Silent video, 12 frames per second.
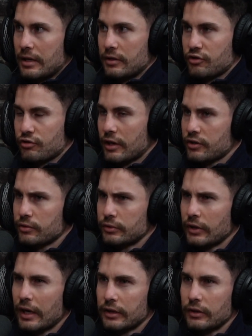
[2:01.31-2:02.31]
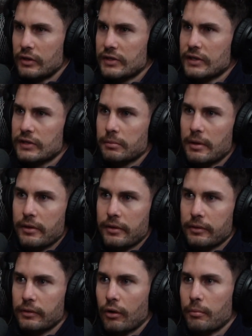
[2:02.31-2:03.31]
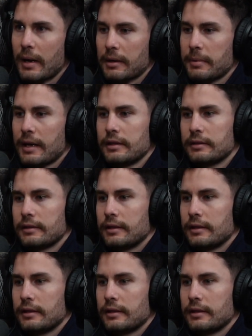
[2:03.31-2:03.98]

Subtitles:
structural diagnosis with lower back pain.